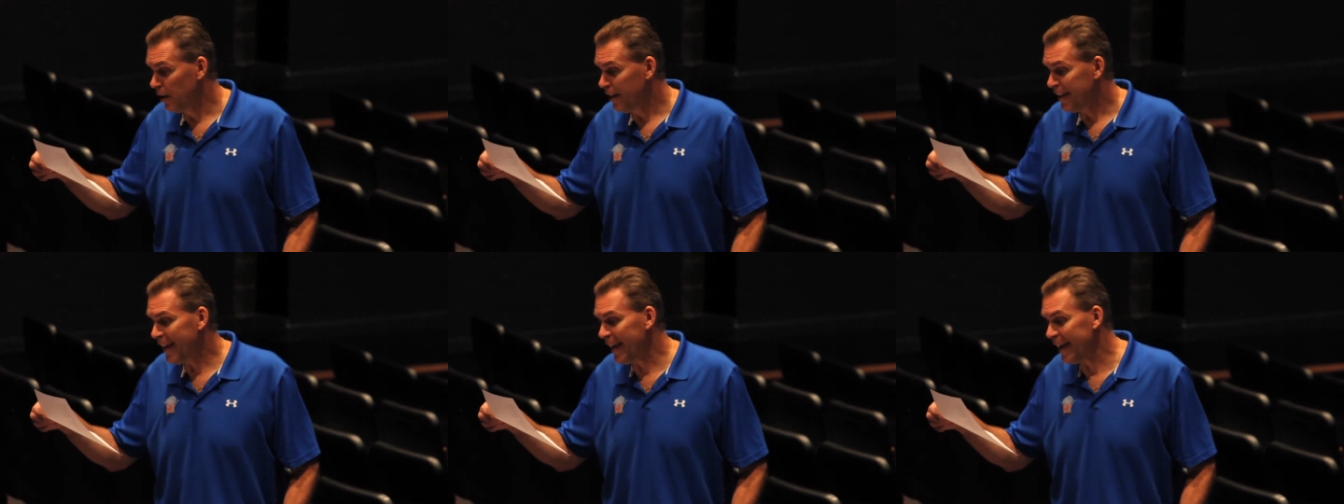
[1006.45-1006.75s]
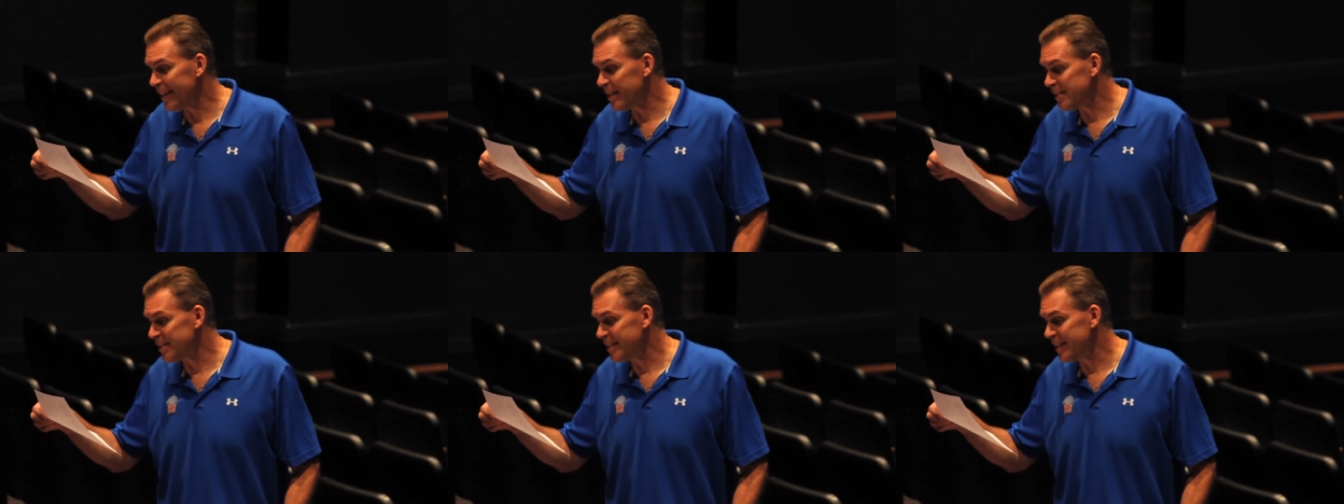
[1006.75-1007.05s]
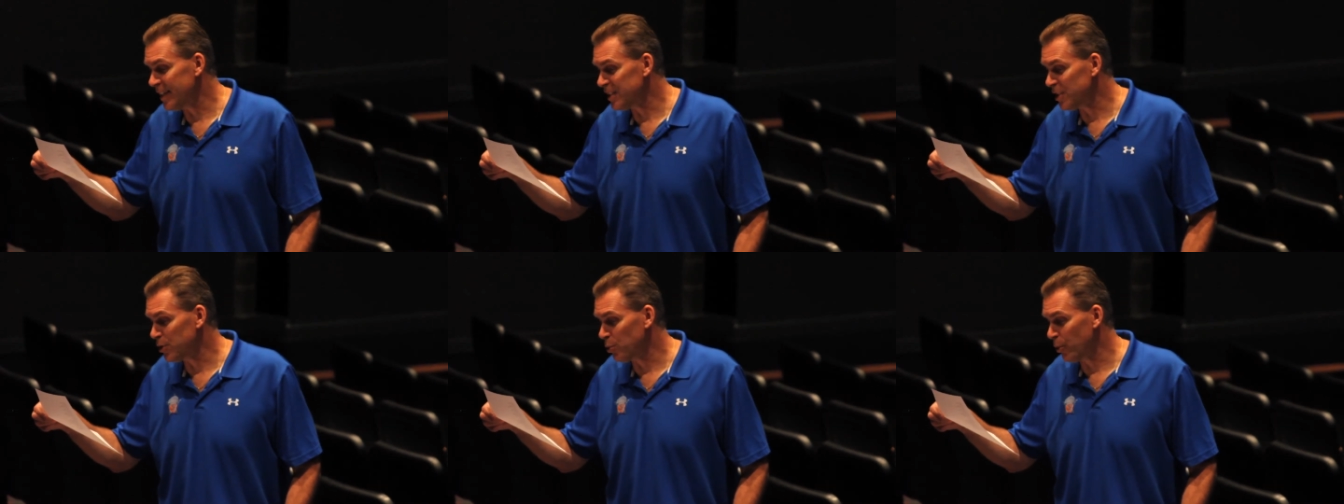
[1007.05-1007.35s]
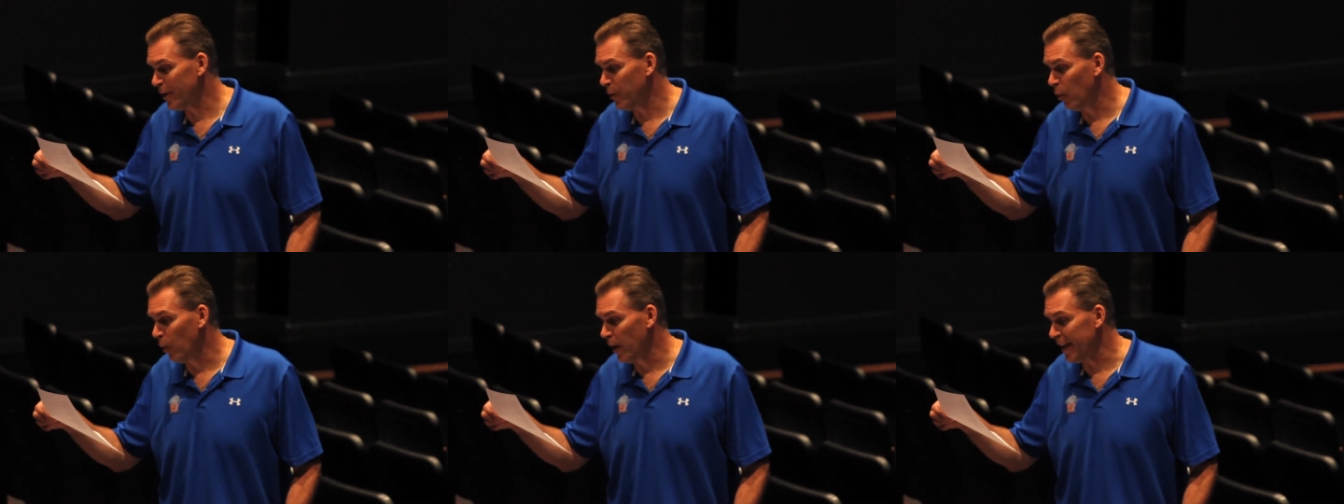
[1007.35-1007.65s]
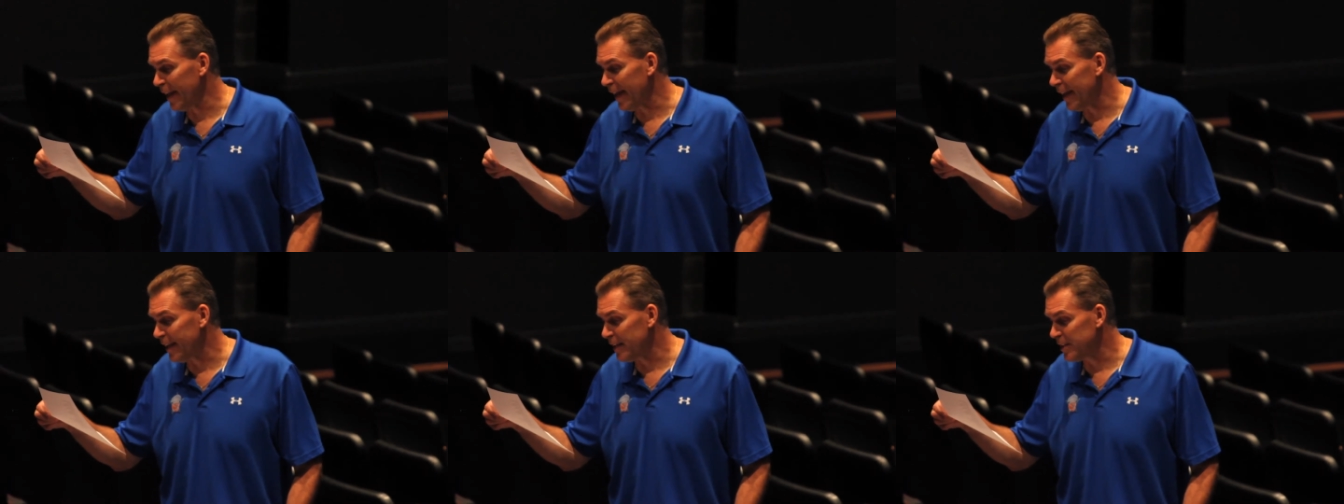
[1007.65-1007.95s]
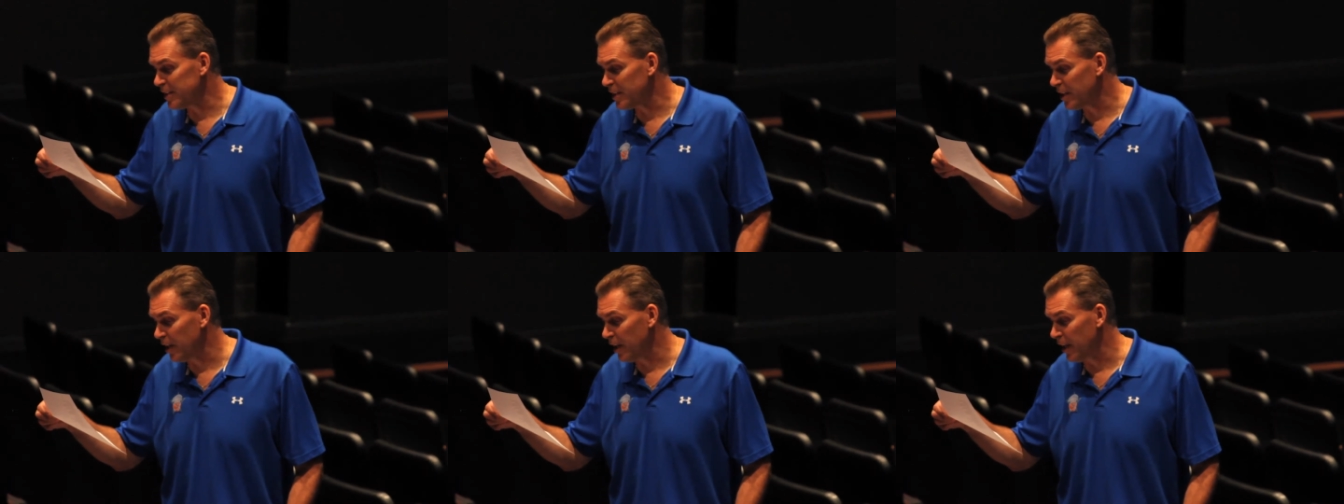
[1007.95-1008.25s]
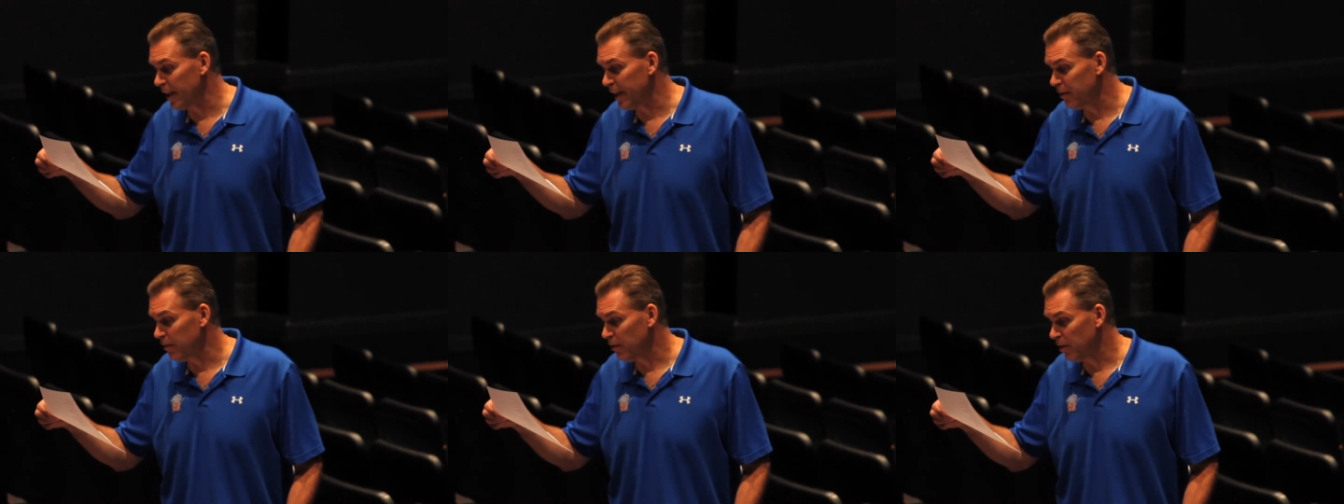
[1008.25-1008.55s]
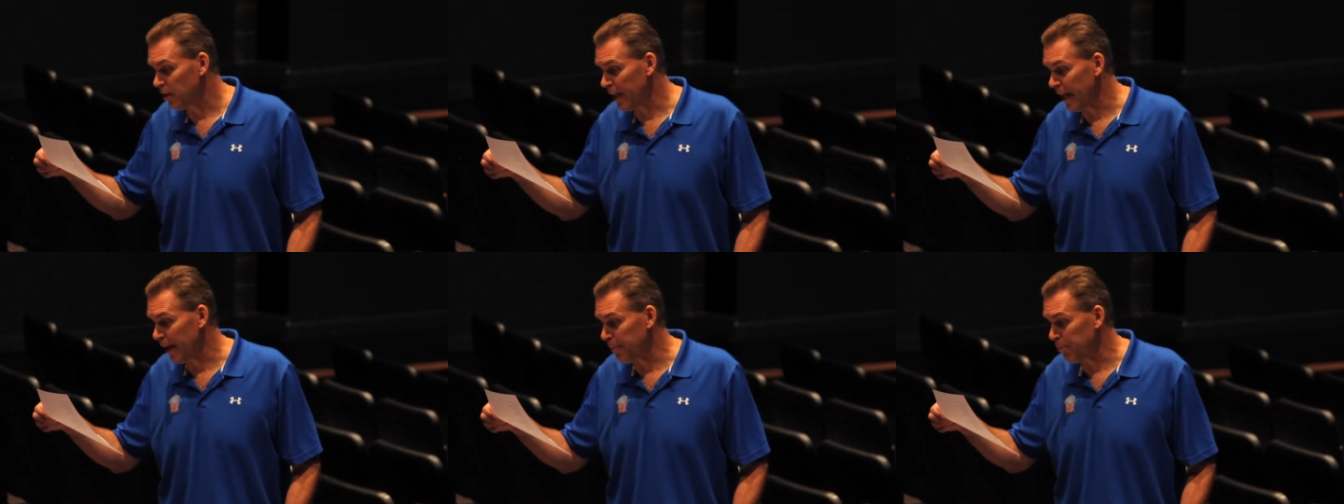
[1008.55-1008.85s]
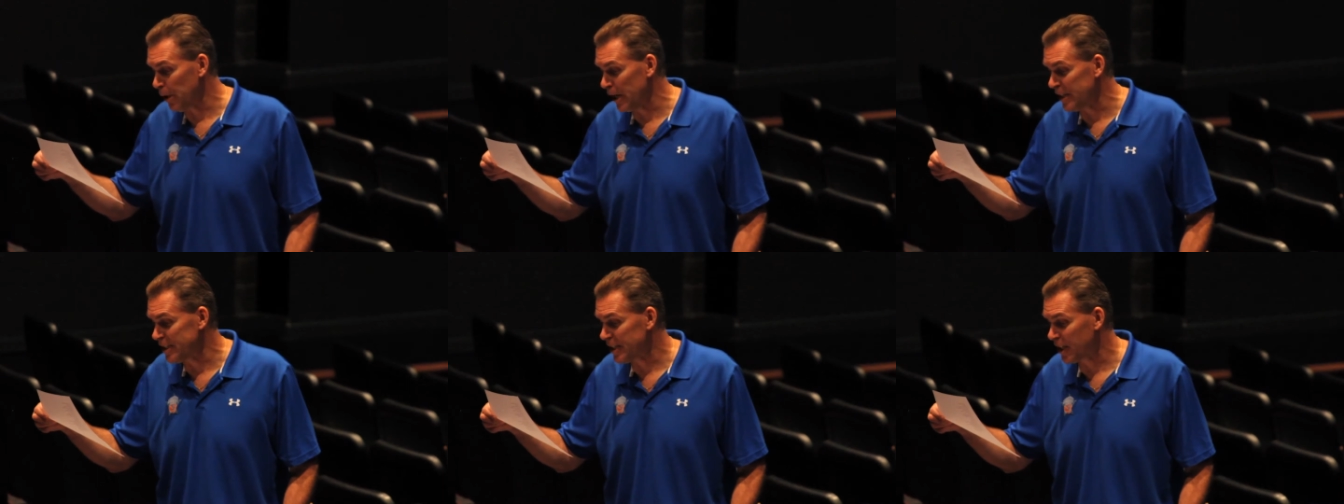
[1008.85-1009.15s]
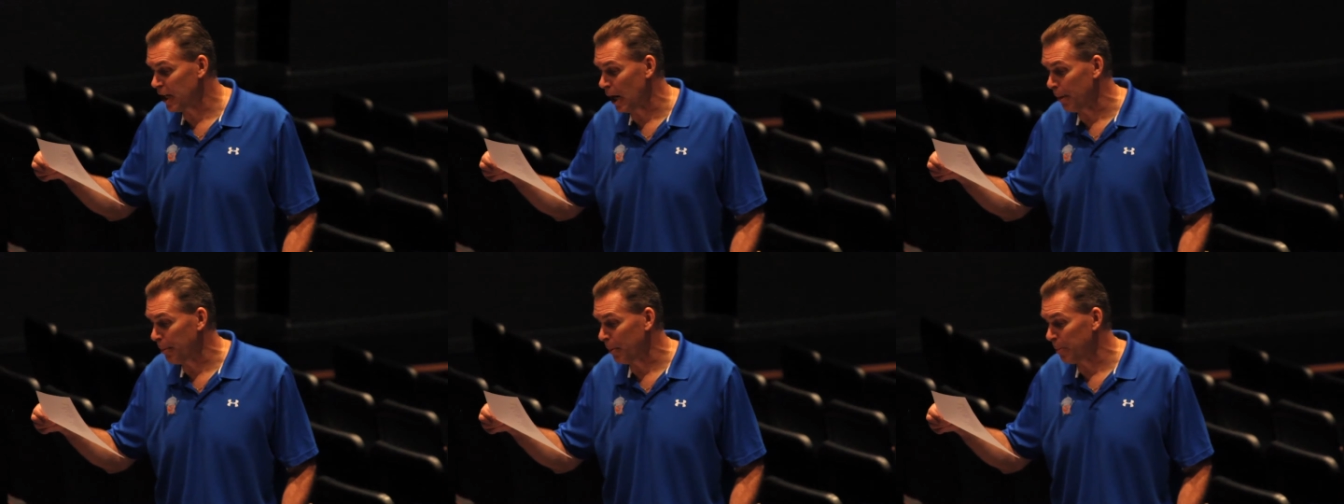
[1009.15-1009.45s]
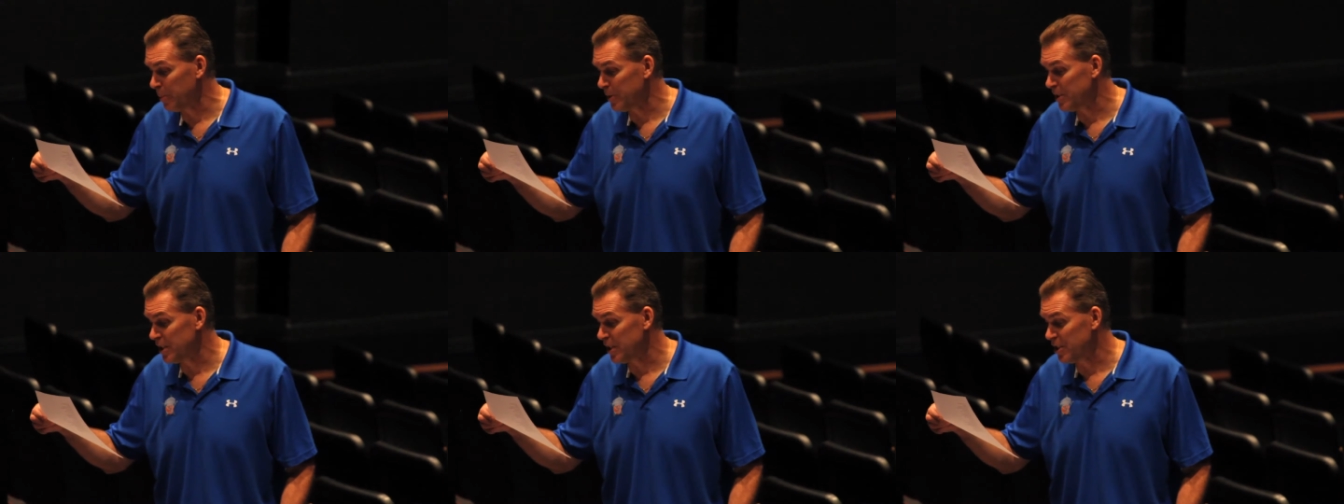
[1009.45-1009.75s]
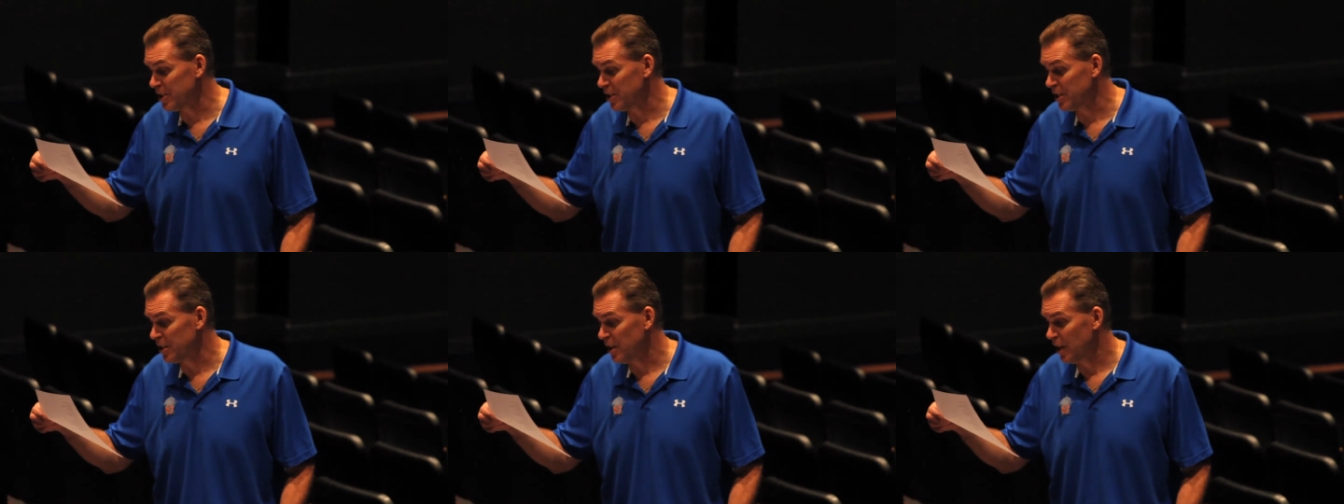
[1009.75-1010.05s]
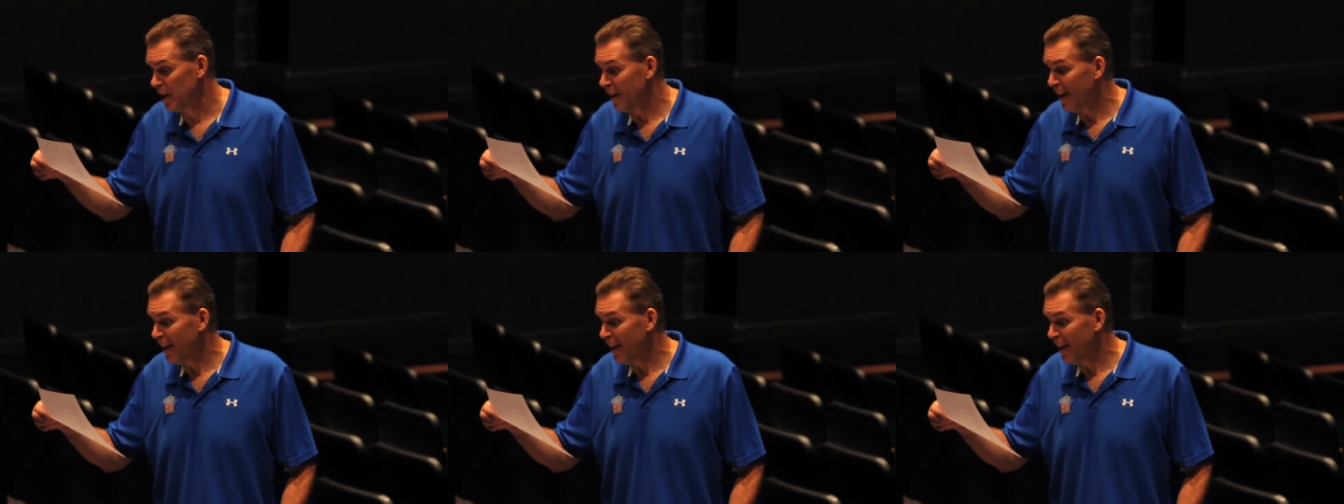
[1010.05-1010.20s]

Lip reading: Yeah, the 6'3", 180 is good. Okay, plays a couple positions.